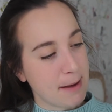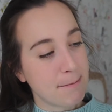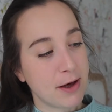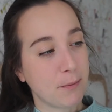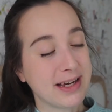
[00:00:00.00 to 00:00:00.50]

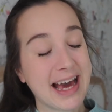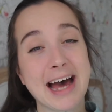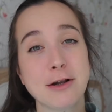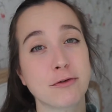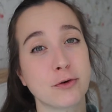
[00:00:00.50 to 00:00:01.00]
But we
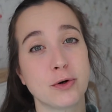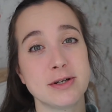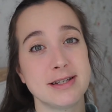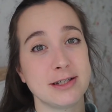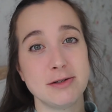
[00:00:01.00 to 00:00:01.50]
can, of
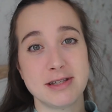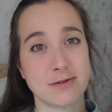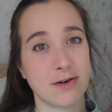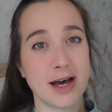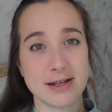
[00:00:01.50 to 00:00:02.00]
course, use this
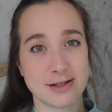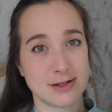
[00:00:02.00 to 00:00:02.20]
for us.